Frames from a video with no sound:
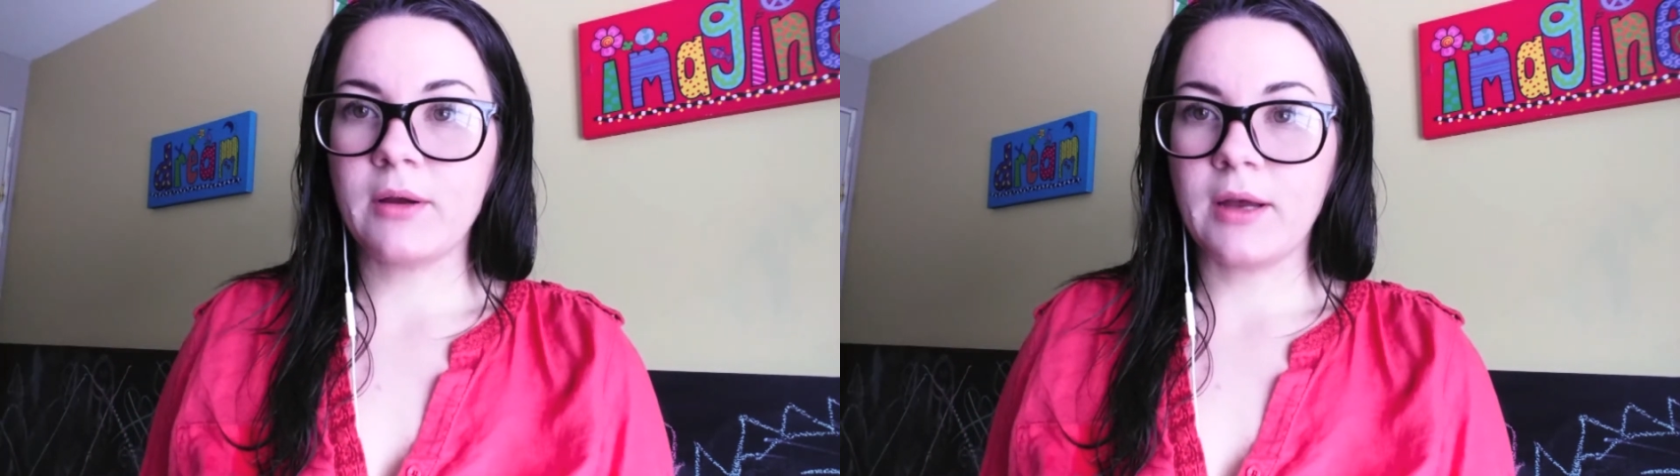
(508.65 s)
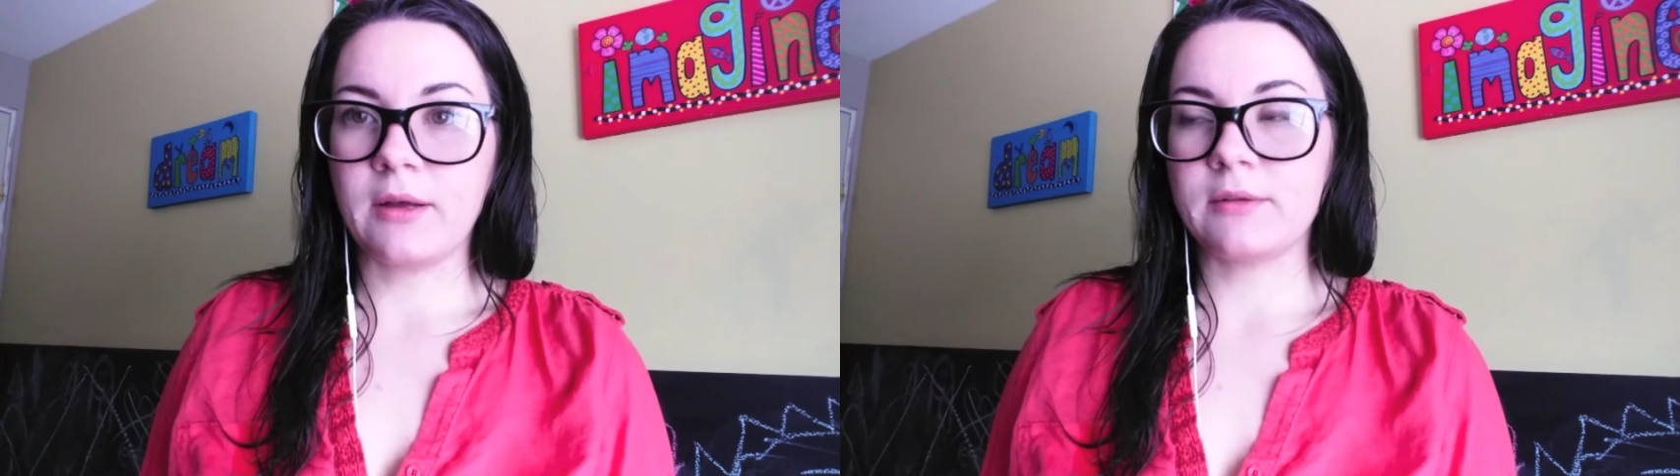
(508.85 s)

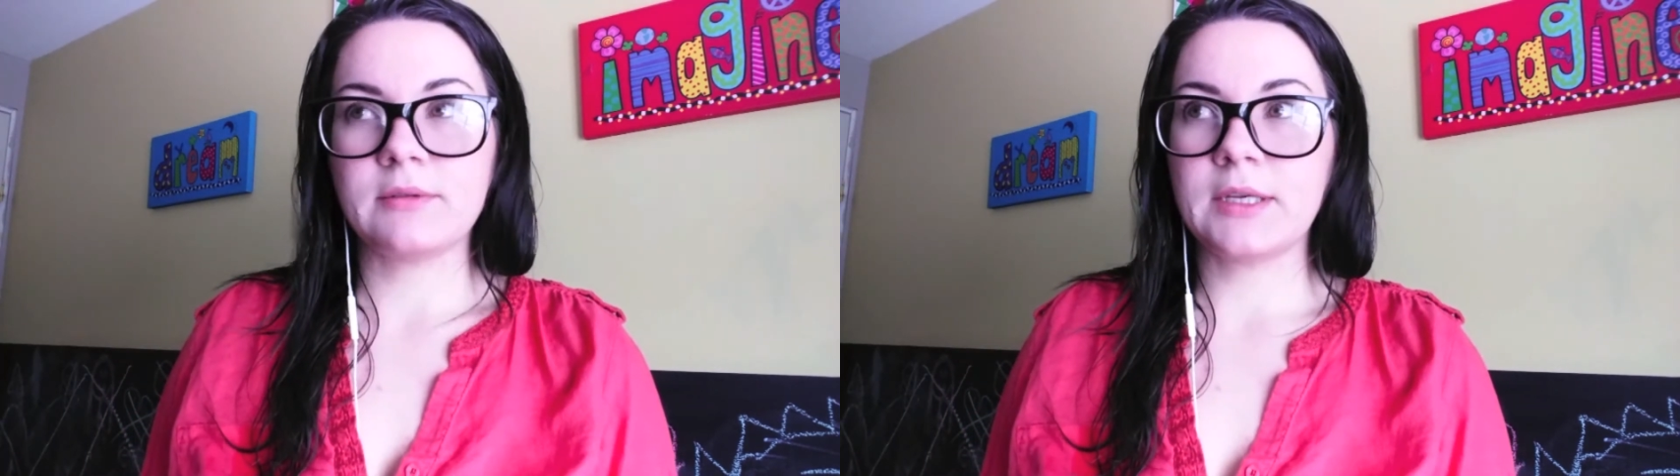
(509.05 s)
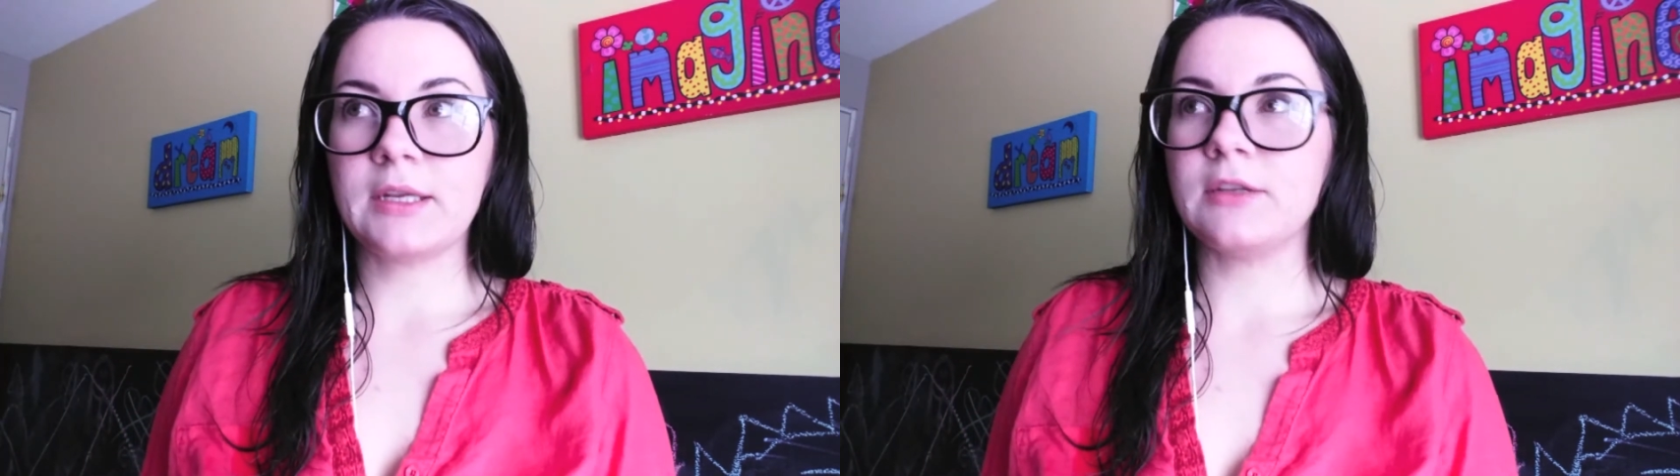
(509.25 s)
I'll
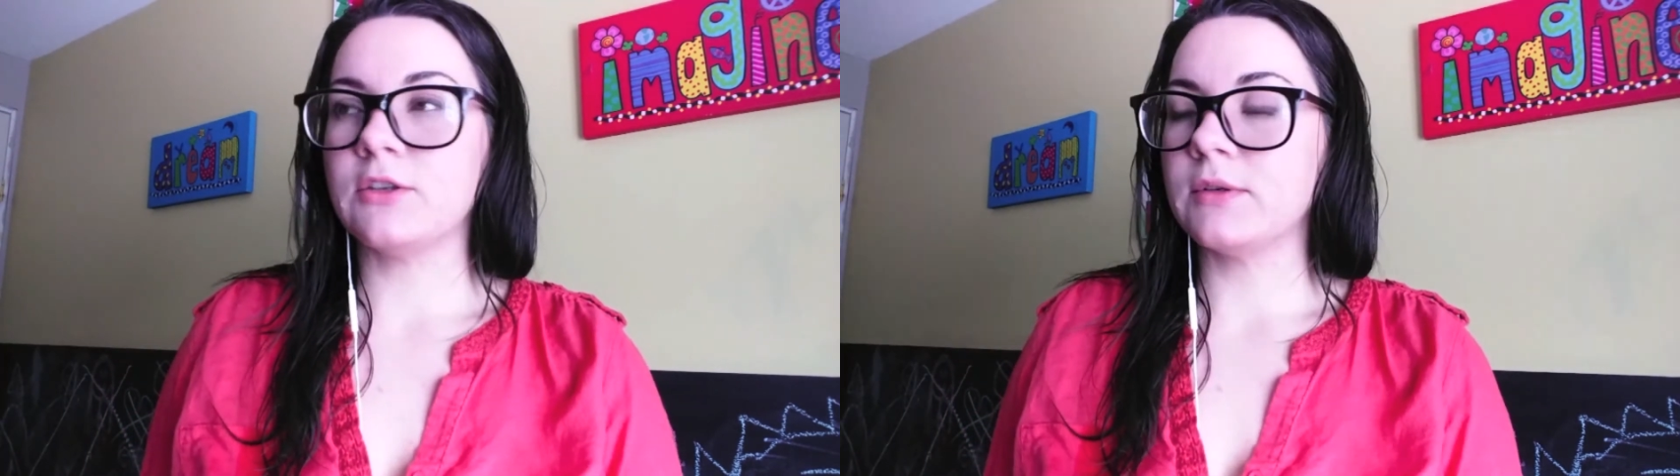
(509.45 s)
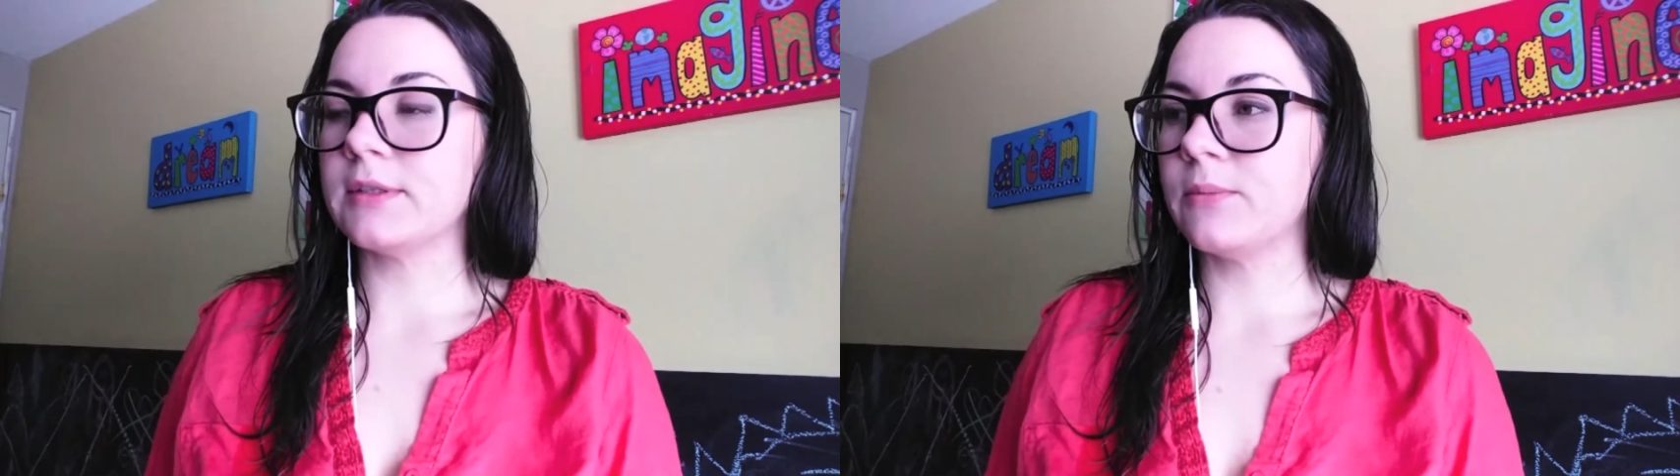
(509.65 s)
get into
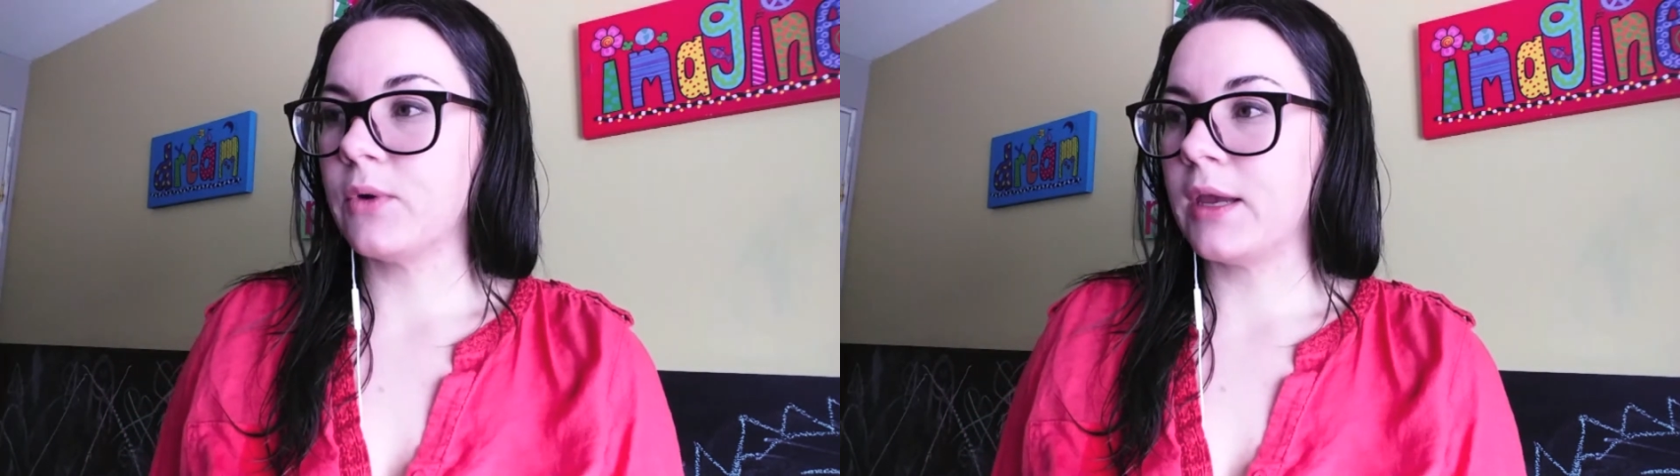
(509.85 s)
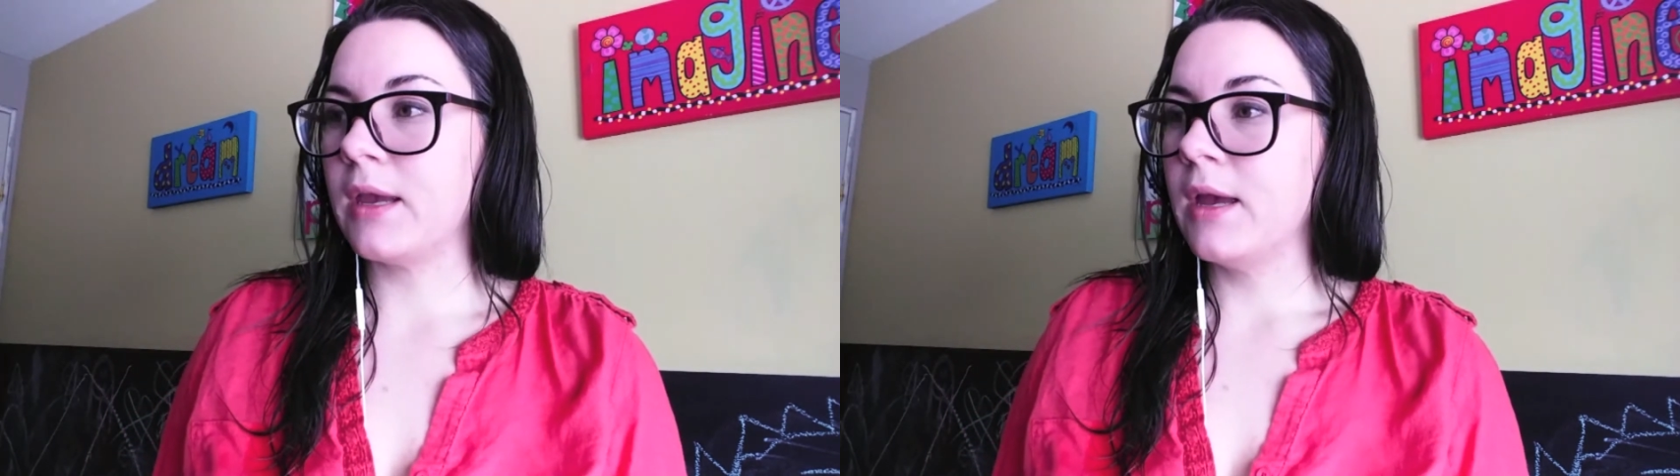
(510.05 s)
at some
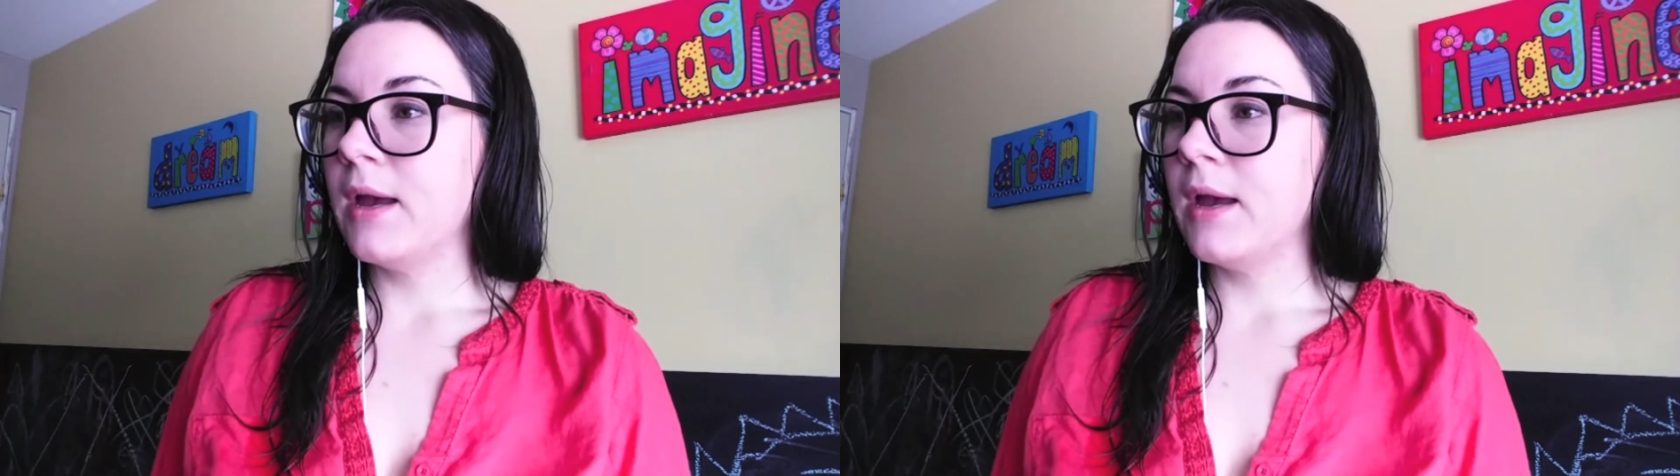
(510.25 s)
point.